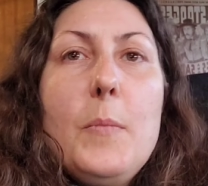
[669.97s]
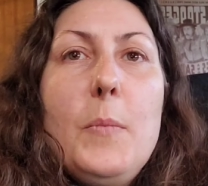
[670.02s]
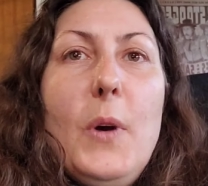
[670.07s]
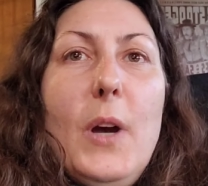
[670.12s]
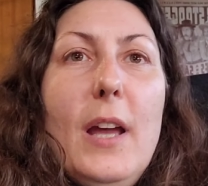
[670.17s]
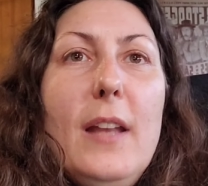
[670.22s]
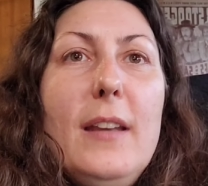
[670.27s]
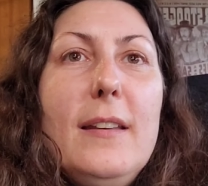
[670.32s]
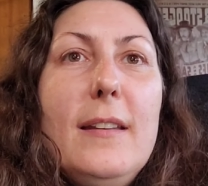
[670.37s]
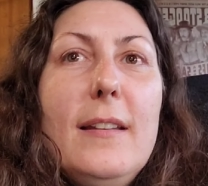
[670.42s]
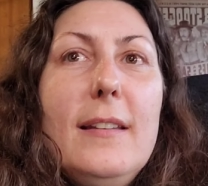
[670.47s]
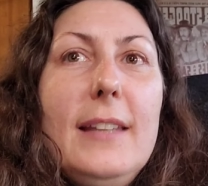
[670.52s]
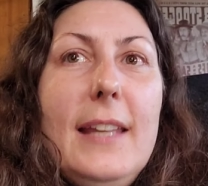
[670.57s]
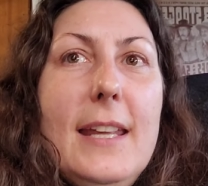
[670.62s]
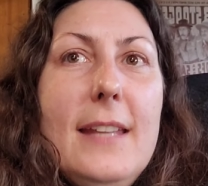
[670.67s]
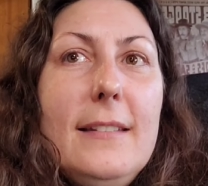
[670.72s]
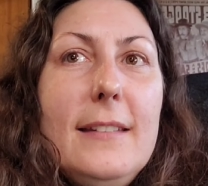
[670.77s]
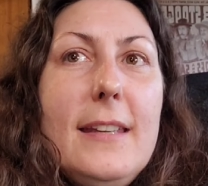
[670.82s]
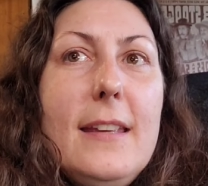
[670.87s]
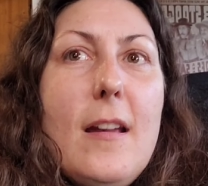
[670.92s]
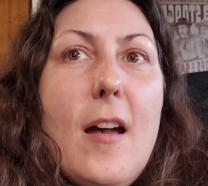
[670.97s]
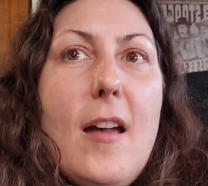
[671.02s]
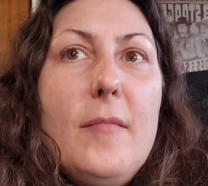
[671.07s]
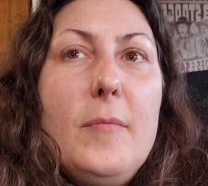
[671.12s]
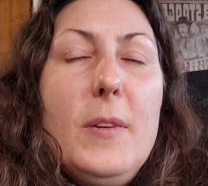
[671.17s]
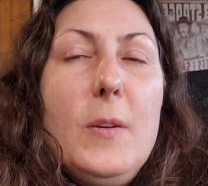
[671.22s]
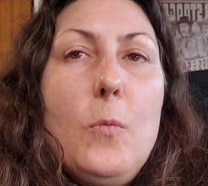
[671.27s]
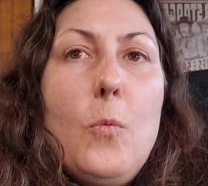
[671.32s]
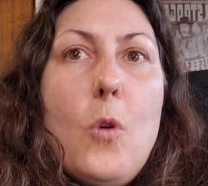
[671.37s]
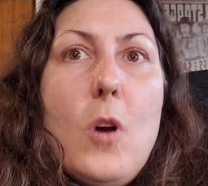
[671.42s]
but lately
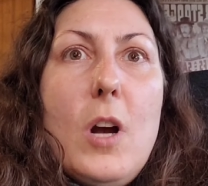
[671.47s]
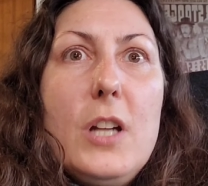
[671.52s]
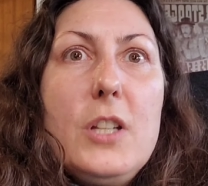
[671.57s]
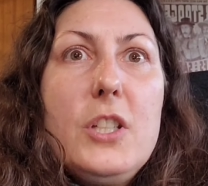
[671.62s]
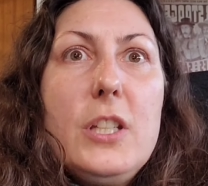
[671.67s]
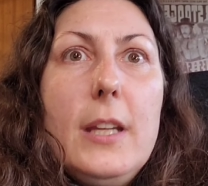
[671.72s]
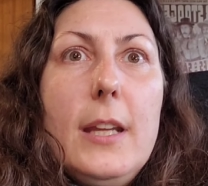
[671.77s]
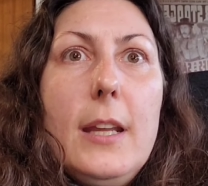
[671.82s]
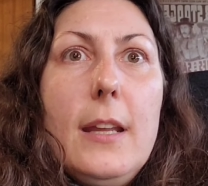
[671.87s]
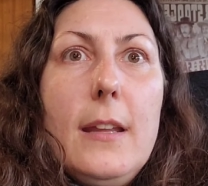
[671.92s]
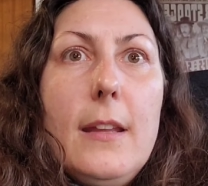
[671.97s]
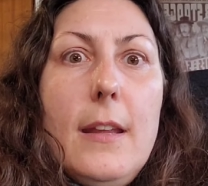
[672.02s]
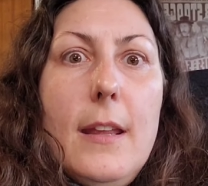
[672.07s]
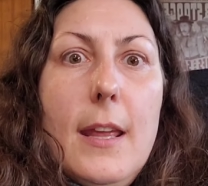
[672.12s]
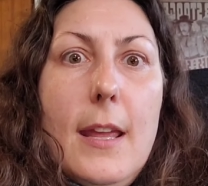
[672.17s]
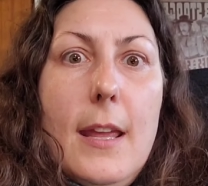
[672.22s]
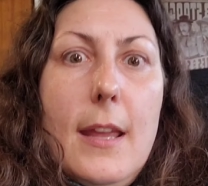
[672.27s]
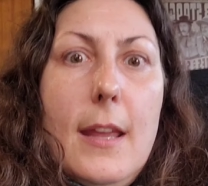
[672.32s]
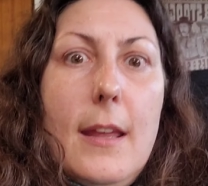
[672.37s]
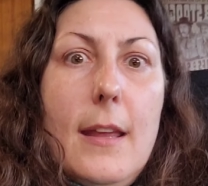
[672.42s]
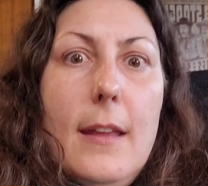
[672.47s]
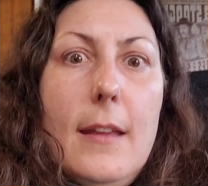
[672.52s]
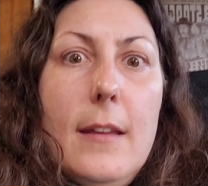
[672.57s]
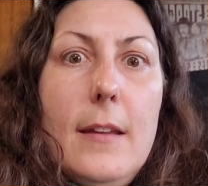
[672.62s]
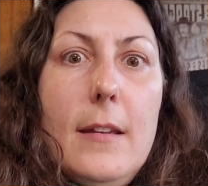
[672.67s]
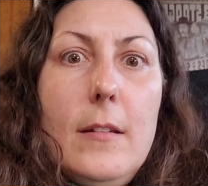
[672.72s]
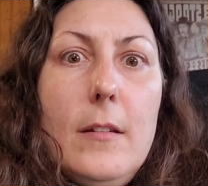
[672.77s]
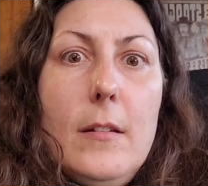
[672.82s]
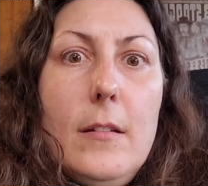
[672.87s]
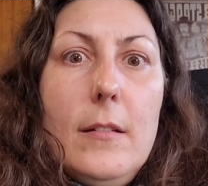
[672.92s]
I've been watching
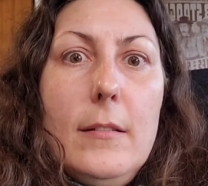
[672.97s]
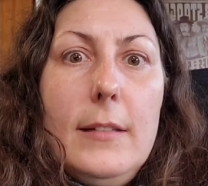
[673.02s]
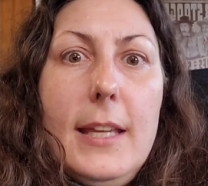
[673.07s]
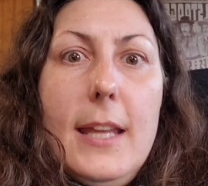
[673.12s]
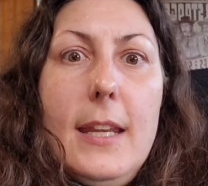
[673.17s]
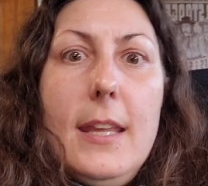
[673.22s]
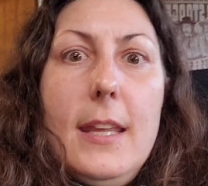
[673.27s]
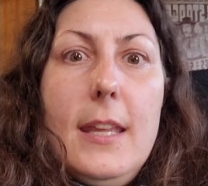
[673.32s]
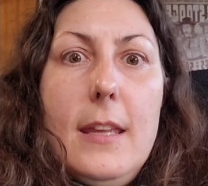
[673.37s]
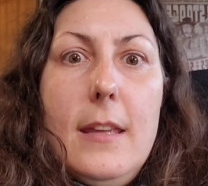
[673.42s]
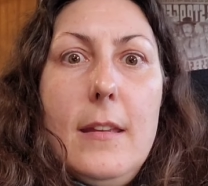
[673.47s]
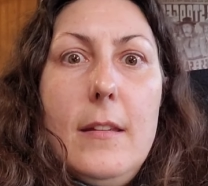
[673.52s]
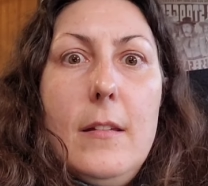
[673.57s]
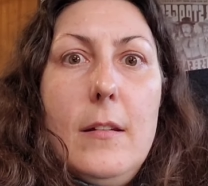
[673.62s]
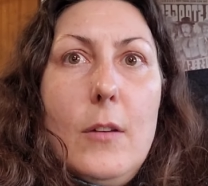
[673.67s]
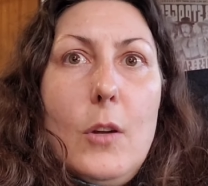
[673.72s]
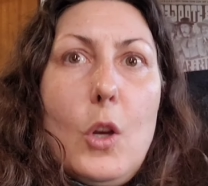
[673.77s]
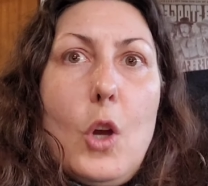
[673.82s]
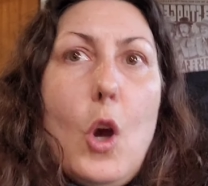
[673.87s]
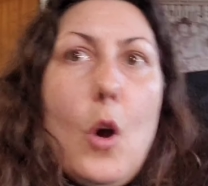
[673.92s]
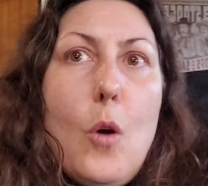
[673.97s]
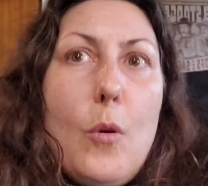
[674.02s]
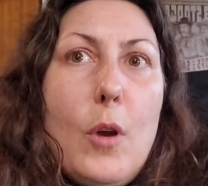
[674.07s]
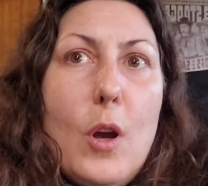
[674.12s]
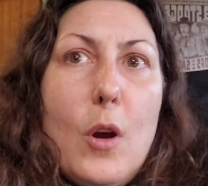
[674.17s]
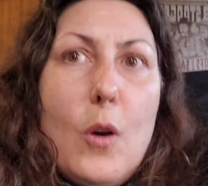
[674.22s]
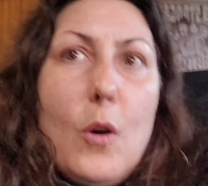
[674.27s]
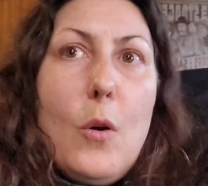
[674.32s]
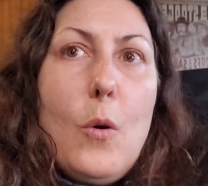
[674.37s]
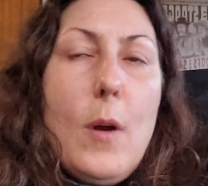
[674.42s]
a lady,
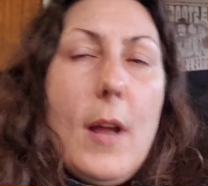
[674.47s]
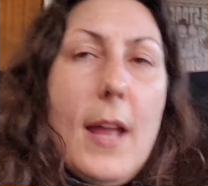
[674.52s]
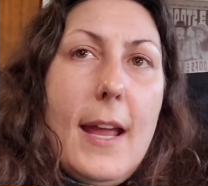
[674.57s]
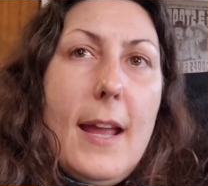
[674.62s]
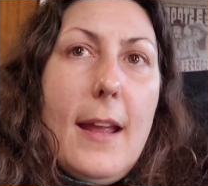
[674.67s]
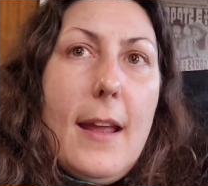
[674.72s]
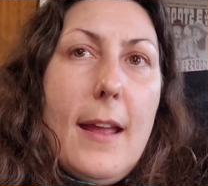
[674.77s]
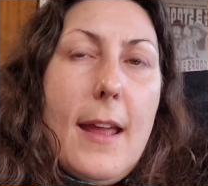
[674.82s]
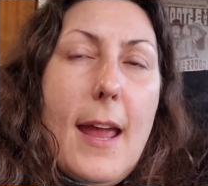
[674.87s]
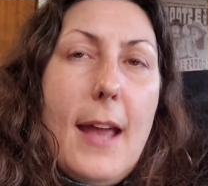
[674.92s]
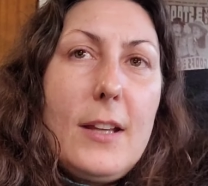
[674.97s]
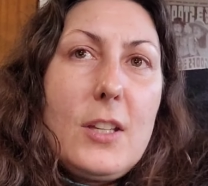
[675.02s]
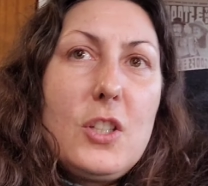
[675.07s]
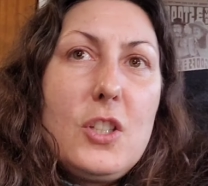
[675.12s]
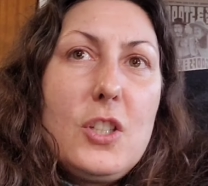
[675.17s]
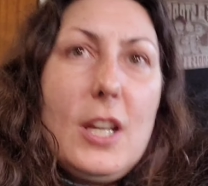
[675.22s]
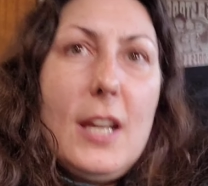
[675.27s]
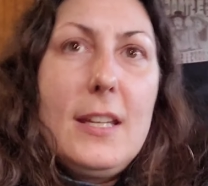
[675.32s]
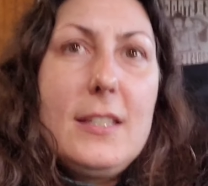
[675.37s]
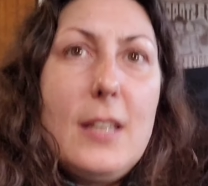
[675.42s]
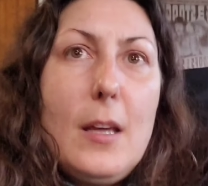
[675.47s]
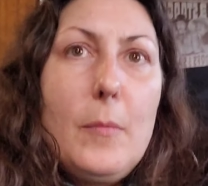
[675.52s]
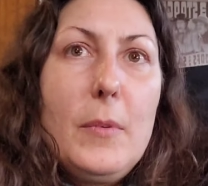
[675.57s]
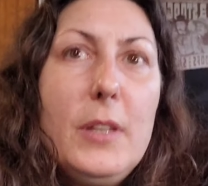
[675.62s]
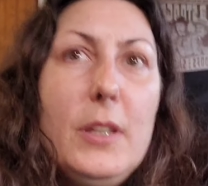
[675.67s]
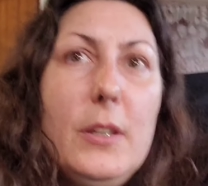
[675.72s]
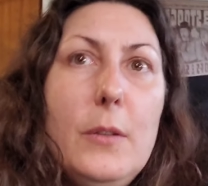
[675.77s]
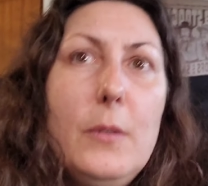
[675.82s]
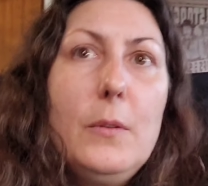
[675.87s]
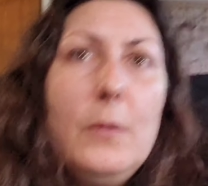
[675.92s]
Coco
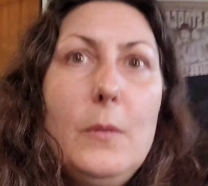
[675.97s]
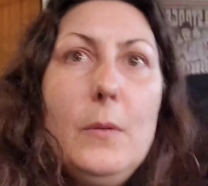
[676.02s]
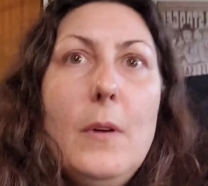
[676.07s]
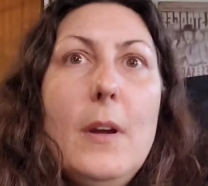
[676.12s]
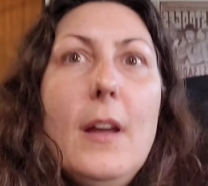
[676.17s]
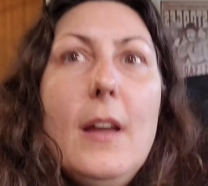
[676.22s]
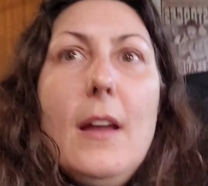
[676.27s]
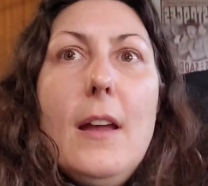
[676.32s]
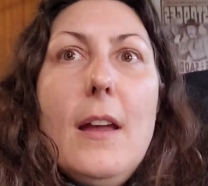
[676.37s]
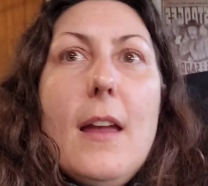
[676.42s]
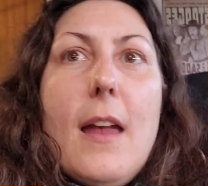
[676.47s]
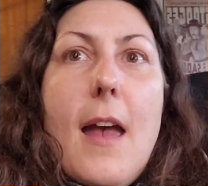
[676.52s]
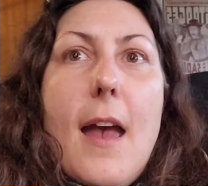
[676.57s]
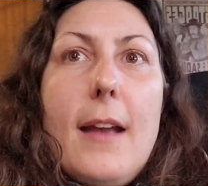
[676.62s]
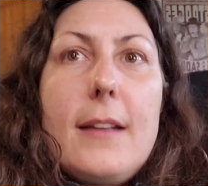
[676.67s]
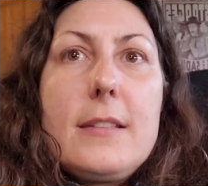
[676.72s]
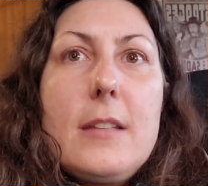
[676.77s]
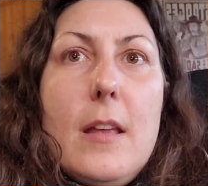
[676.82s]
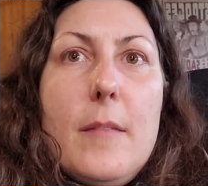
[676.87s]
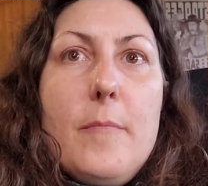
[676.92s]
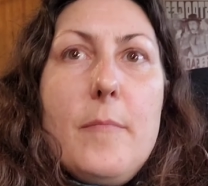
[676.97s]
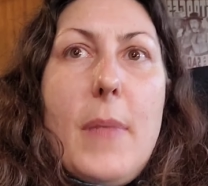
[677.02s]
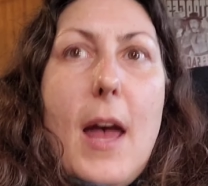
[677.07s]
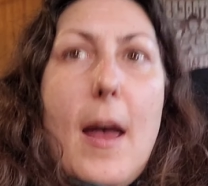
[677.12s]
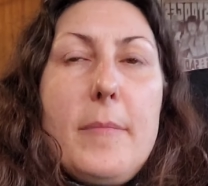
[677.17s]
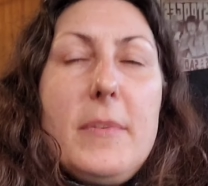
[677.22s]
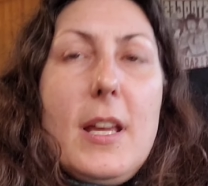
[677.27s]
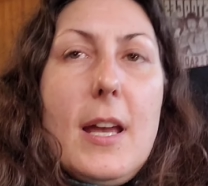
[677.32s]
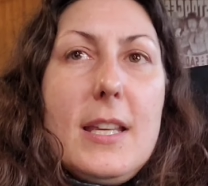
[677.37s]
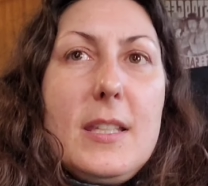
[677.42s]
XJW,
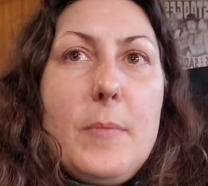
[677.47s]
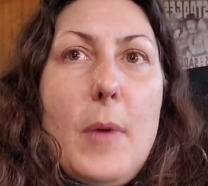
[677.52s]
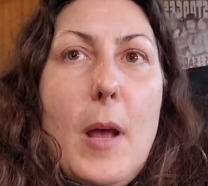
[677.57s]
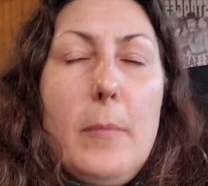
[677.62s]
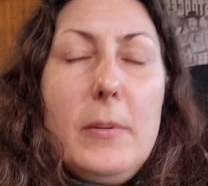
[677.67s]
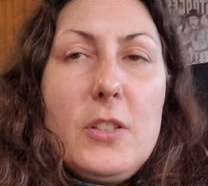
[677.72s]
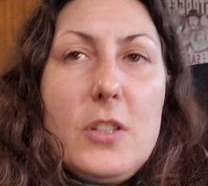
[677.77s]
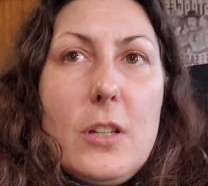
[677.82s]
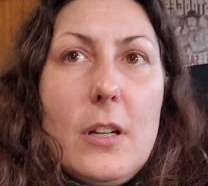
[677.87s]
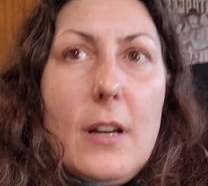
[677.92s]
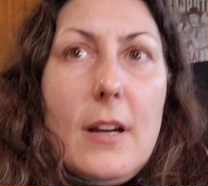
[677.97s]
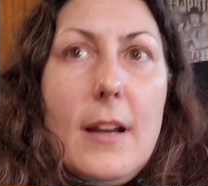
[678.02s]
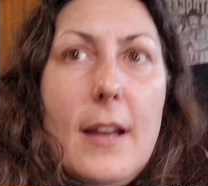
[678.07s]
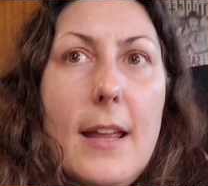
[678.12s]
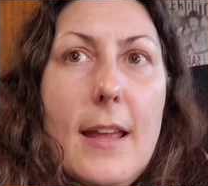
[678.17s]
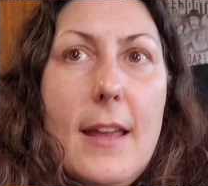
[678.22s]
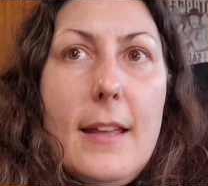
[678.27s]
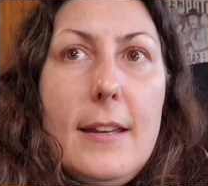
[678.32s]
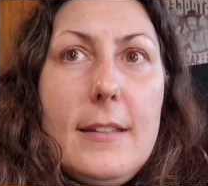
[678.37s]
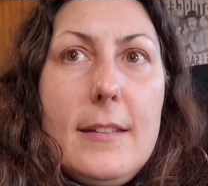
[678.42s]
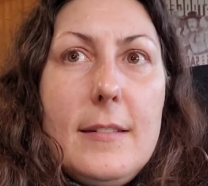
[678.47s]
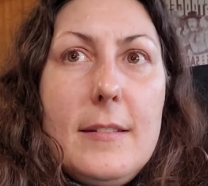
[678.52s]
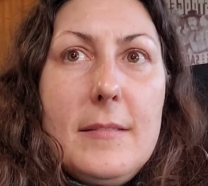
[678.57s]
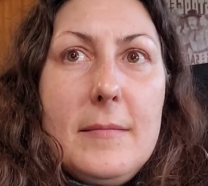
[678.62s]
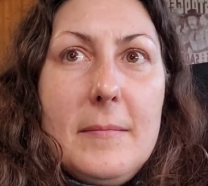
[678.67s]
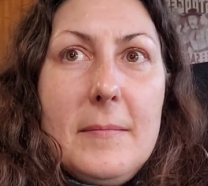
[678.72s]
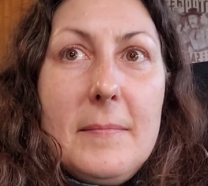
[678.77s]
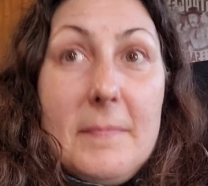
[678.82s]
ex-unbaptized publisher, and